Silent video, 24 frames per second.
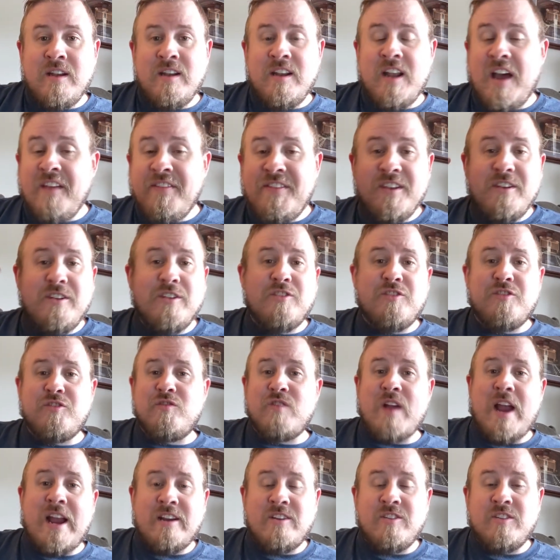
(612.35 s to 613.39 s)
not the
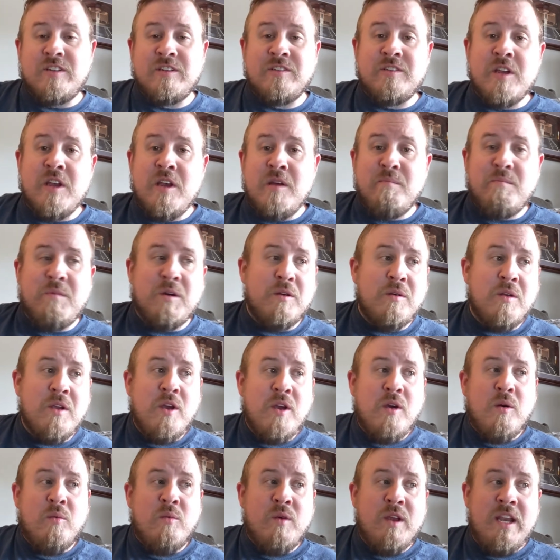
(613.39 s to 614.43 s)
distractions, but
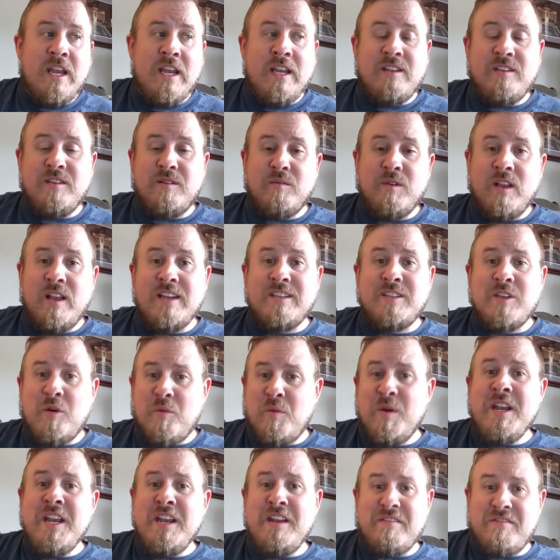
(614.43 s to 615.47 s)
we need to realize
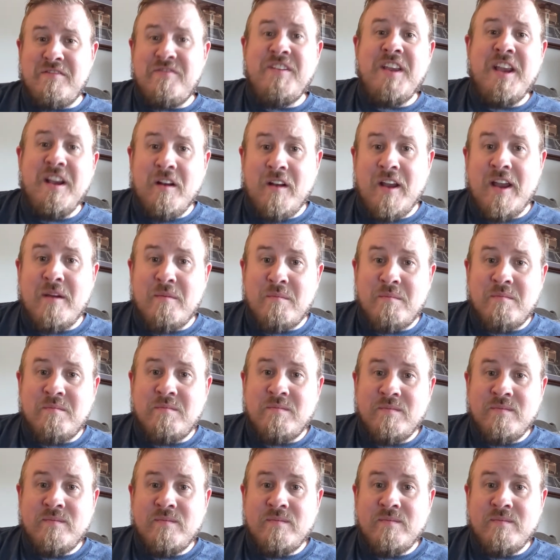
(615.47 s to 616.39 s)
we need to fear him.